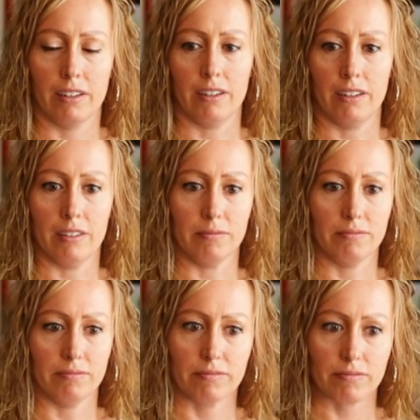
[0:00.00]

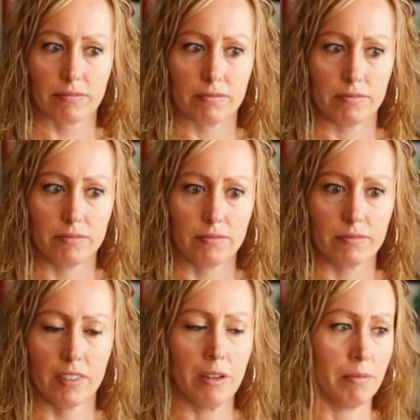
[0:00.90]
Um,
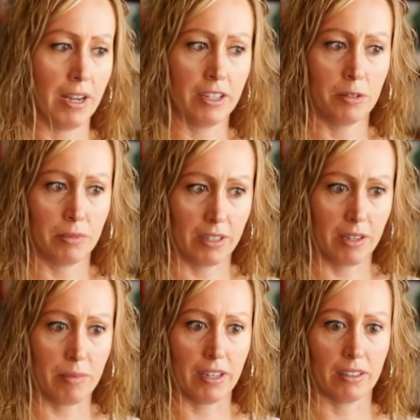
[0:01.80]
and my husband
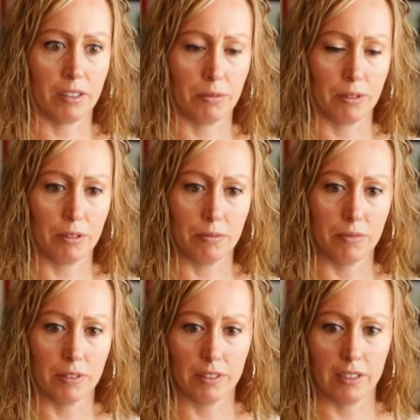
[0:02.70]
came back in the
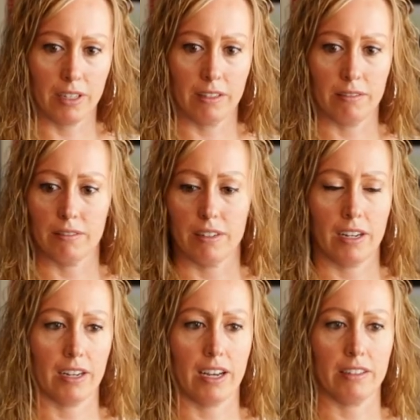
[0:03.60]
room and
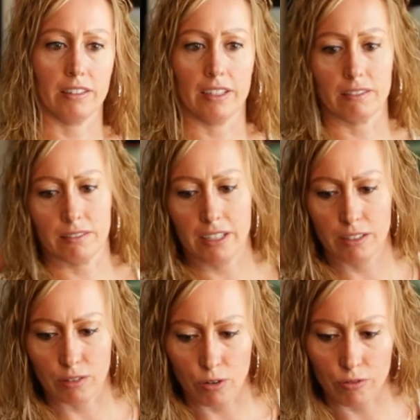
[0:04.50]
I kind of like
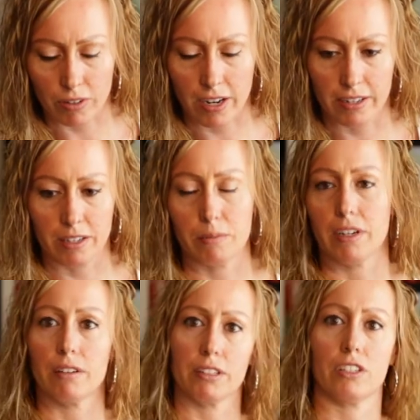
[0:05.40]
leaned over on him
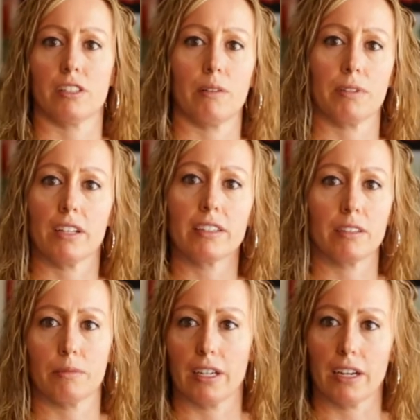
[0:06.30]
and I just kept telling
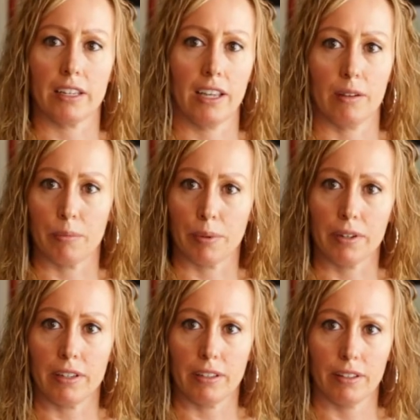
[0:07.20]
him like, I can't
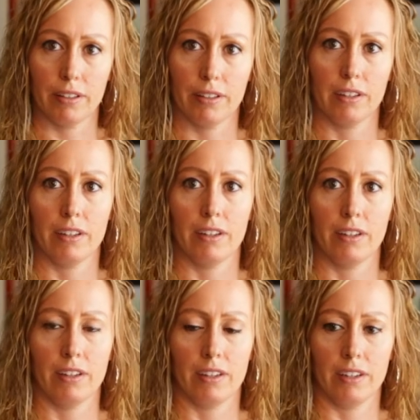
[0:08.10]
breathe.
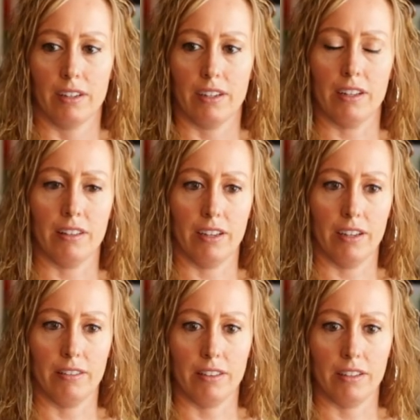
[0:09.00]
And
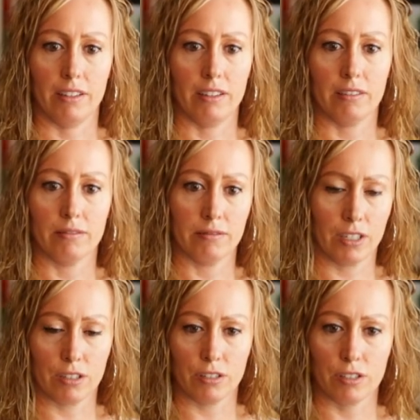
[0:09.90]
then the
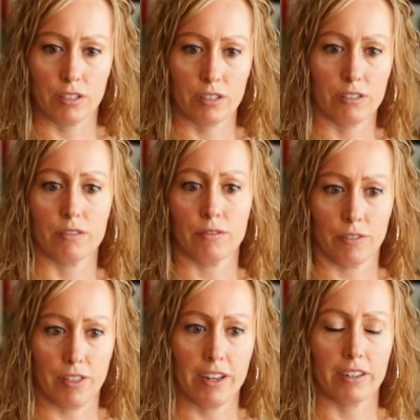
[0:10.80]
nurse
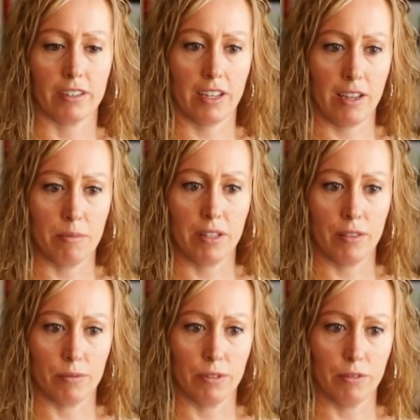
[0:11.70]
for there came in
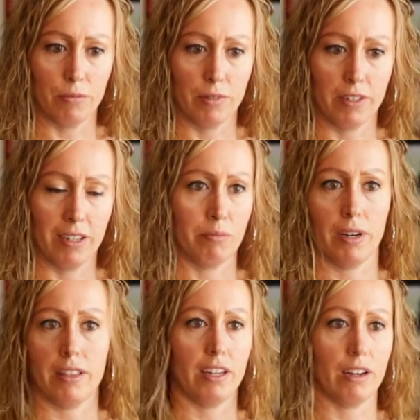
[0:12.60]
the room and
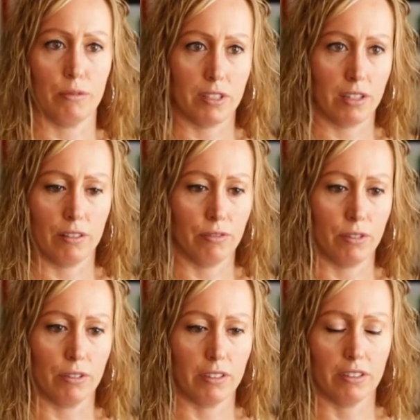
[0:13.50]
by then I was on the
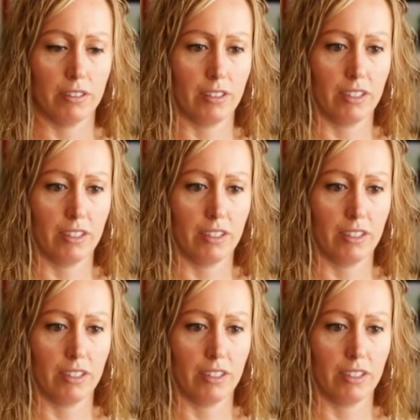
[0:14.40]
floor.